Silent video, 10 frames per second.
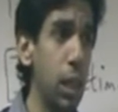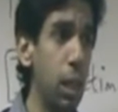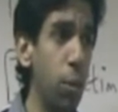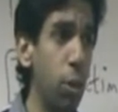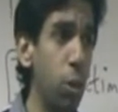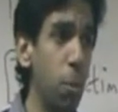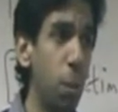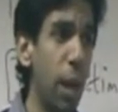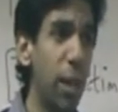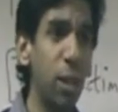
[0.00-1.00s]
when you
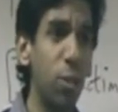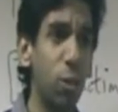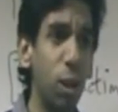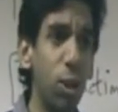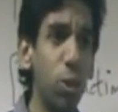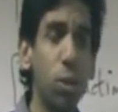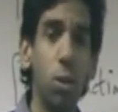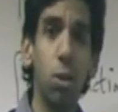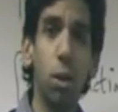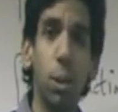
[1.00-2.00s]
apply the introduction to the
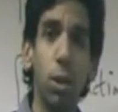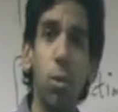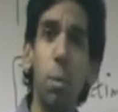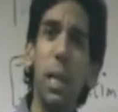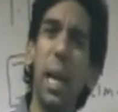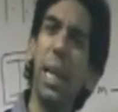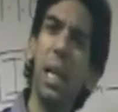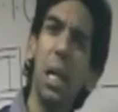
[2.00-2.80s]
topic, could be like